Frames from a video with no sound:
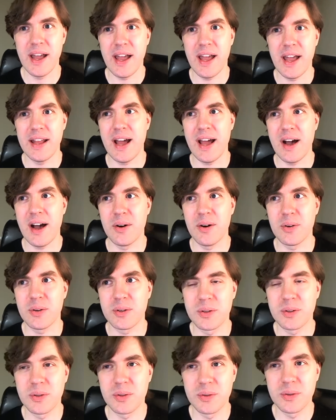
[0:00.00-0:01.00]
and
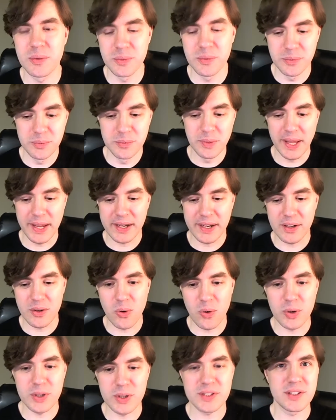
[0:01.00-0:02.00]
how like
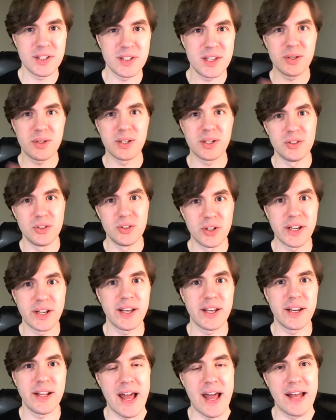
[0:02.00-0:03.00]
coarsely you can look
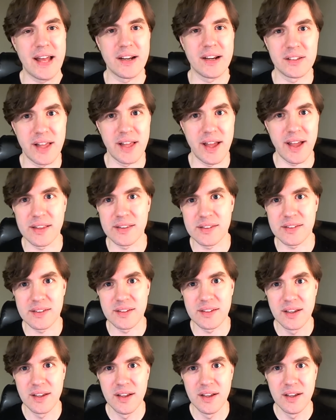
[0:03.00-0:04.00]
at it at a
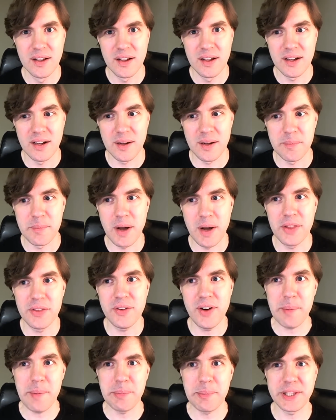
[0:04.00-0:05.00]
glance. Mm-hmm. Um,
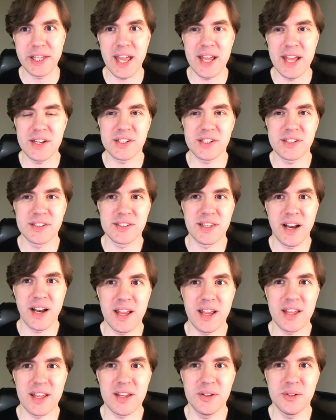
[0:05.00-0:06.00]
other applications
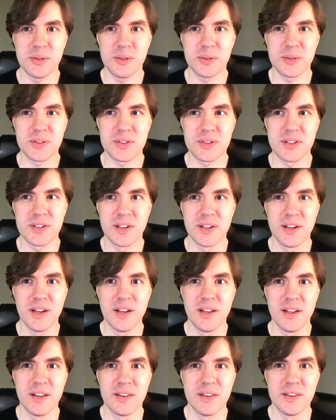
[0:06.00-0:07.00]
used,
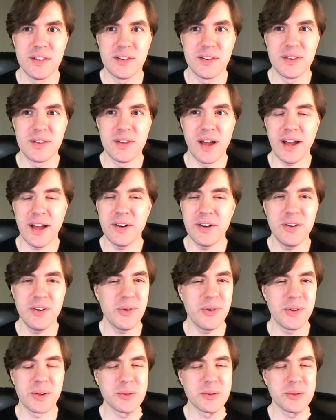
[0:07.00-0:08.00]
I don't
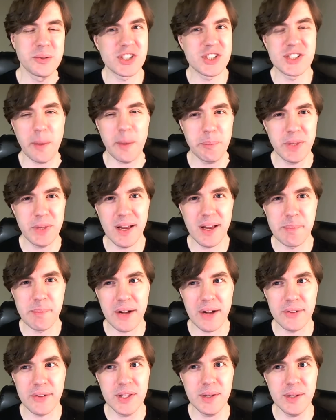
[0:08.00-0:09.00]
know, there was just something
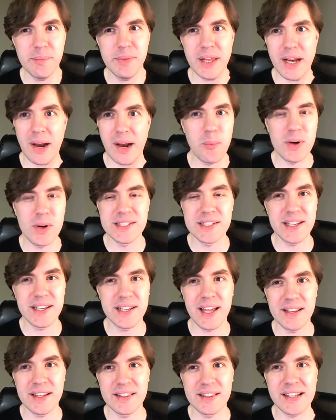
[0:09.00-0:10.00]
about them that I wasn't
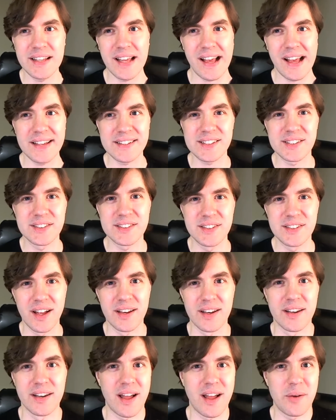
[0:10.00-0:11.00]
getting the tasks
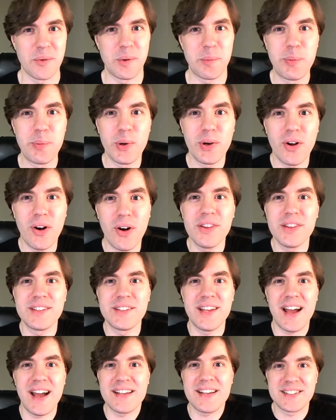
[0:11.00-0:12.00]
done. I would put all the
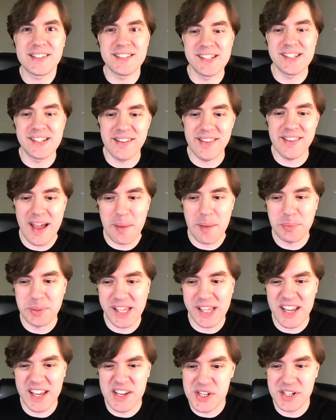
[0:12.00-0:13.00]
tasks into the
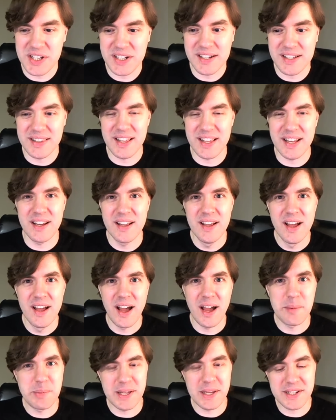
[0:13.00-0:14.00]
application and then
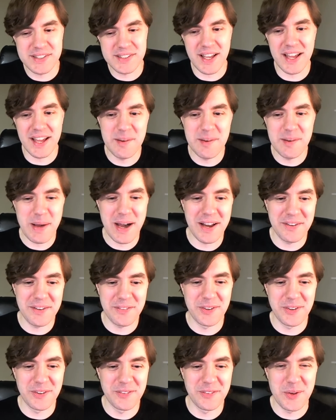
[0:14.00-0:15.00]
I'd be excited about it
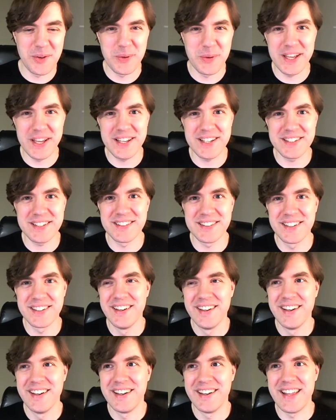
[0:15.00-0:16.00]
for a few weeks.
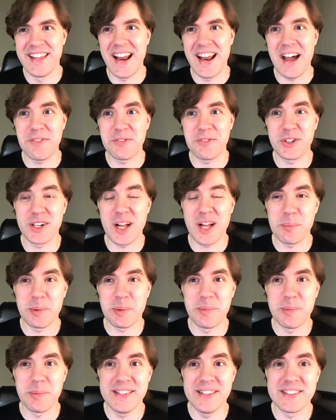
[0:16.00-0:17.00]
And then after a
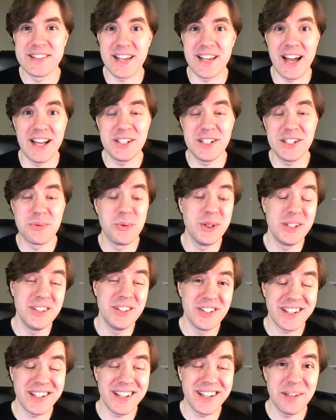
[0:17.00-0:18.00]
couple months, I just wouldn't
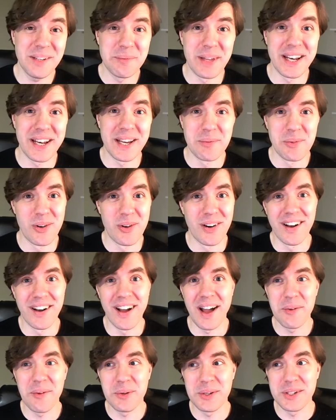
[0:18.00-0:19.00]
look at them anymore.
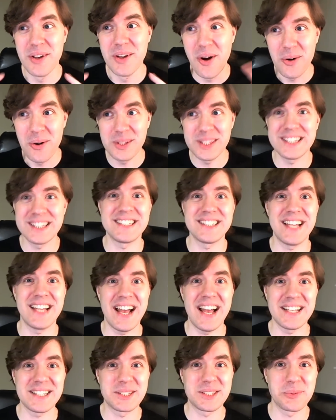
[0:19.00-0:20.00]
I would That's... know that the
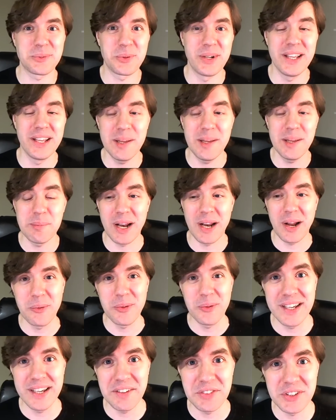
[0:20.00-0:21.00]
tasks were in it, but I
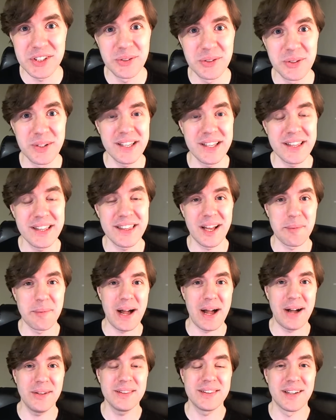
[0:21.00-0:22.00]
would never do anything
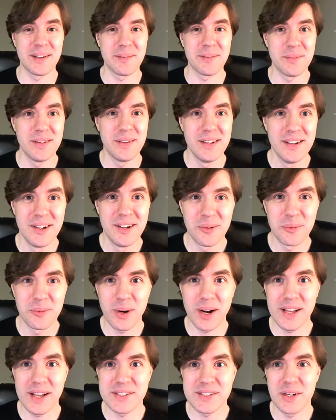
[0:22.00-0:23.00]
about them. That's
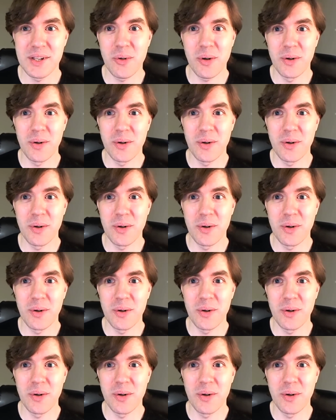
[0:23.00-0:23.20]
Whereas a, no,